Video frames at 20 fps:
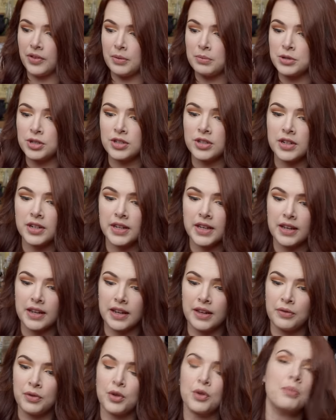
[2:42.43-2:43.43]
I'm just gonna
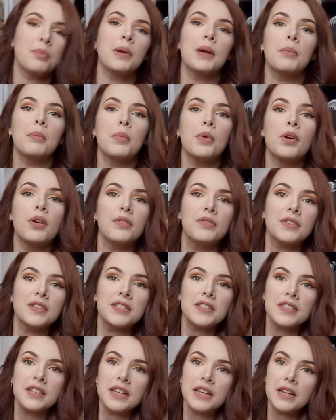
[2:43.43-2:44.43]
give you a bit more of a
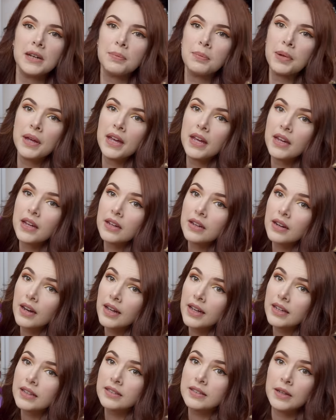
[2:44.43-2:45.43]
sneak peek.
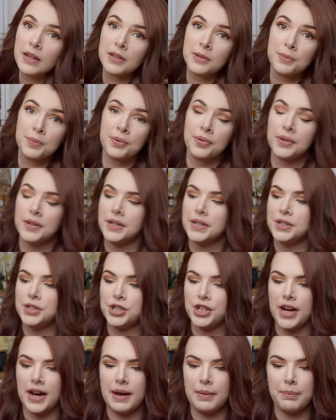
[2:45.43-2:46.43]
Like, it's pretty
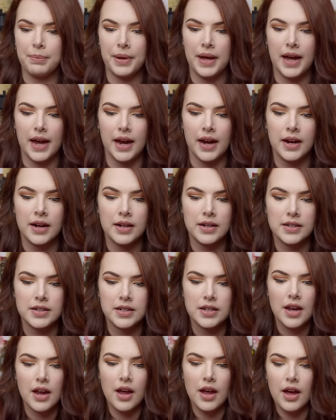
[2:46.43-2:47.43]
jam-packed.